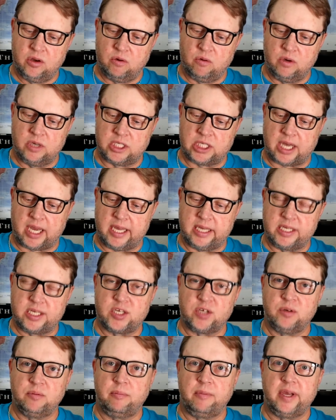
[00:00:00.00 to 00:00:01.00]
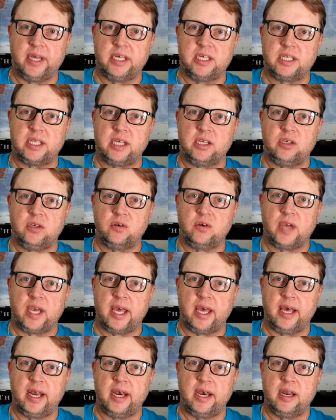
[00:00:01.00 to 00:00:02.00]
which I assume means that you
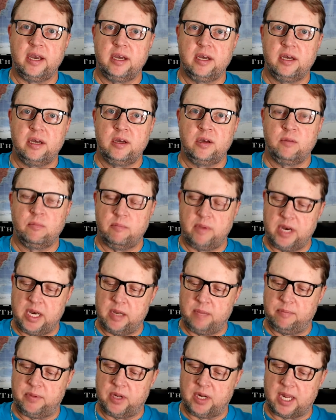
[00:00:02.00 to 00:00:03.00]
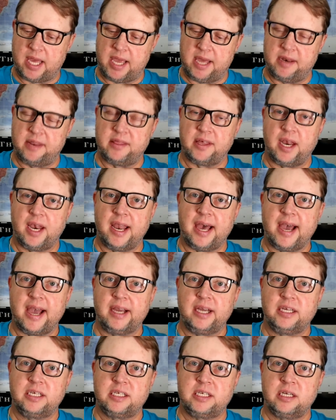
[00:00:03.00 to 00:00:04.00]
can manipulate the
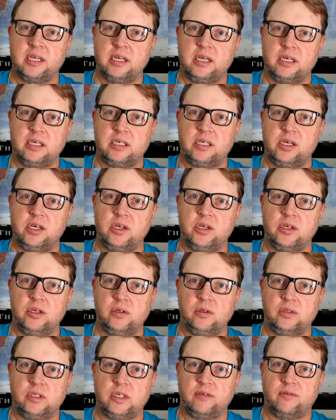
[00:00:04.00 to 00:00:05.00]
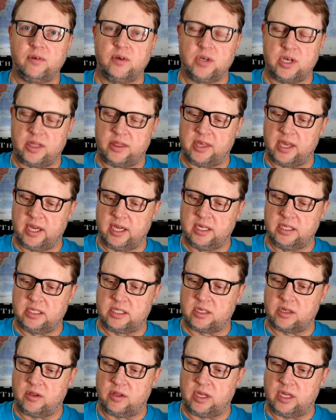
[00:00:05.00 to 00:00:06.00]
legs to do different things
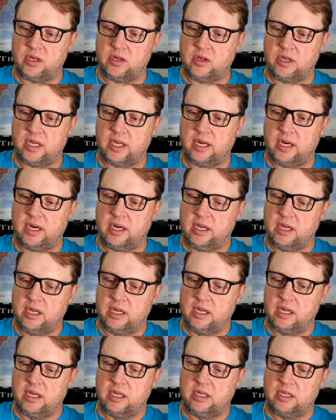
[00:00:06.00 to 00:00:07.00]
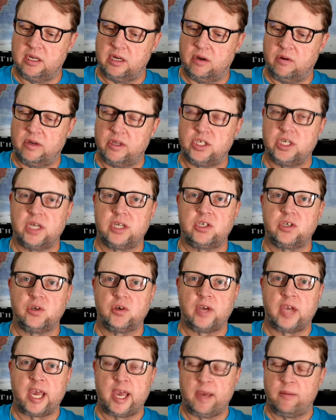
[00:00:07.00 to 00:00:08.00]
so that you can, adjust your
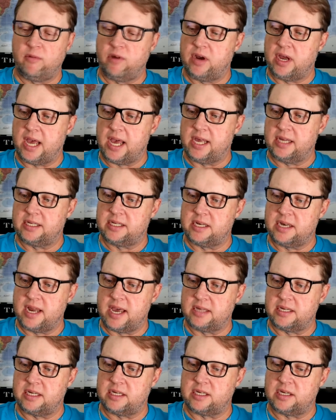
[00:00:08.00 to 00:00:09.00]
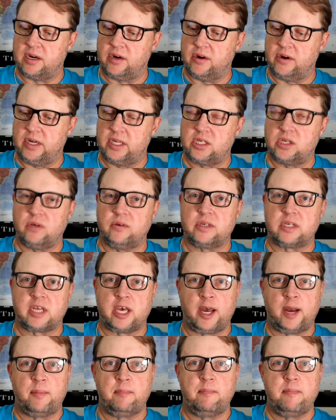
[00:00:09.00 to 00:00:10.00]
camera as necessary. So it's
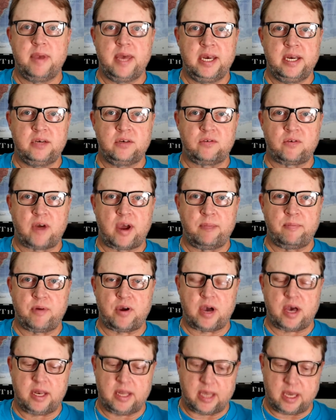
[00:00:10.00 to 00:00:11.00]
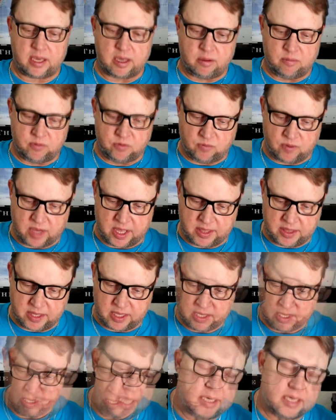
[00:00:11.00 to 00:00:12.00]
got a mini tripod that comes with.
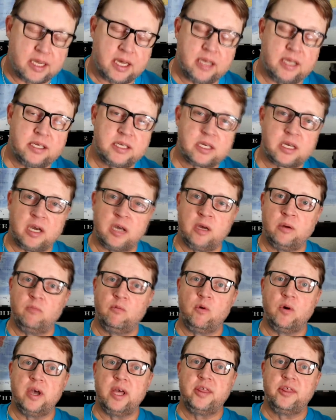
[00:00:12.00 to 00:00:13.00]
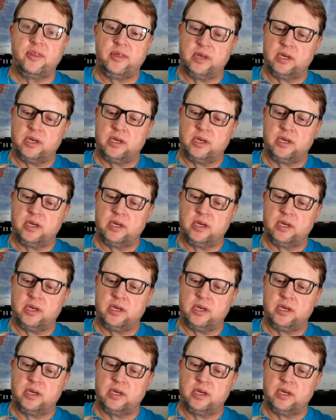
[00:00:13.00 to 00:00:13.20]
It does come with